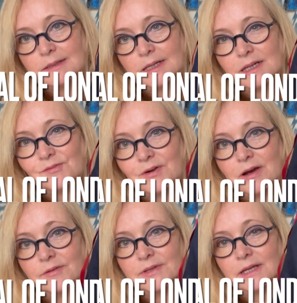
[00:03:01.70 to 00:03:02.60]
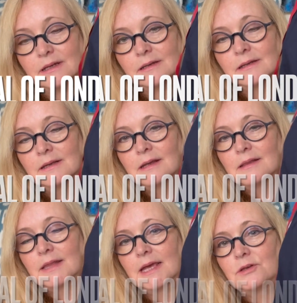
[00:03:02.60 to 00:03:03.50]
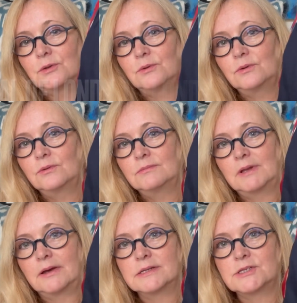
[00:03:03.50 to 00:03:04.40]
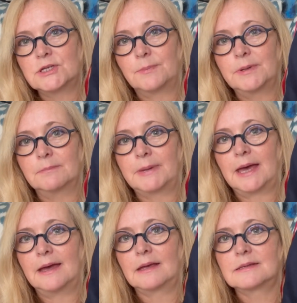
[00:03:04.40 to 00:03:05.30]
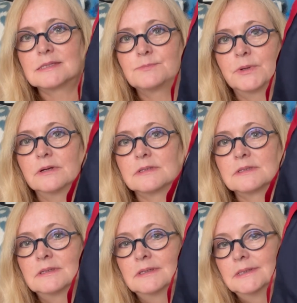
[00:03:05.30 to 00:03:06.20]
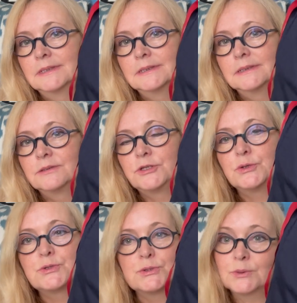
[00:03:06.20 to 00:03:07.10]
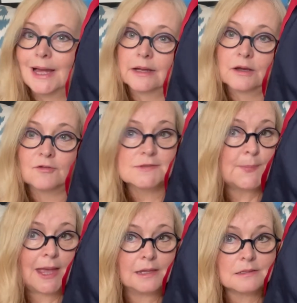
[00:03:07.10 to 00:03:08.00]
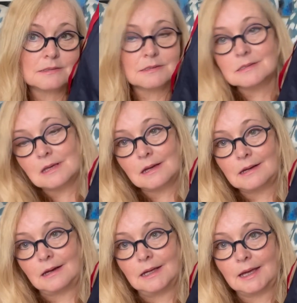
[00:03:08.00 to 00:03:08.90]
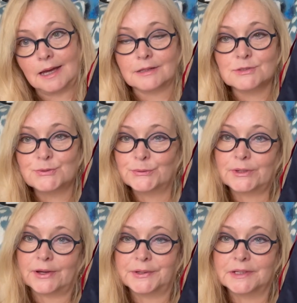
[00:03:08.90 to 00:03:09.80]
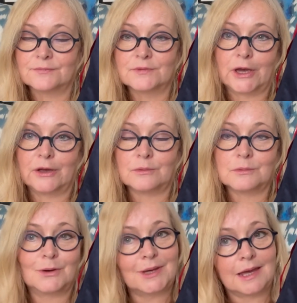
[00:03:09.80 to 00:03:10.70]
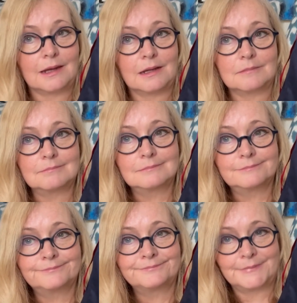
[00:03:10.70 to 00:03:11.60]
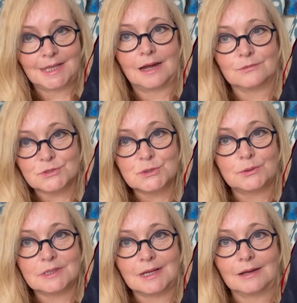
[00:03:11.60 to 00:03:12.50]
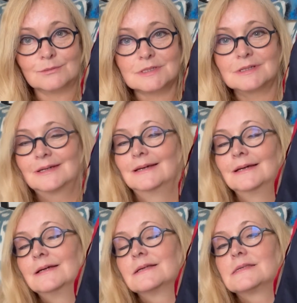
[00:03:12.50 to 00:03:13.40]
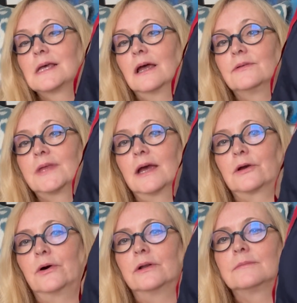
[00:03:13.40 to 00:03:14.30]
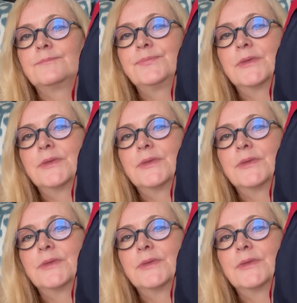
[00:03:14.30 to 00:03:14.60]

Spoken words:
that it arrived in. They do nice shopping bags, but due to lack of space, I had to kind of go, okay, Hanne, now sort it out. So they're gone.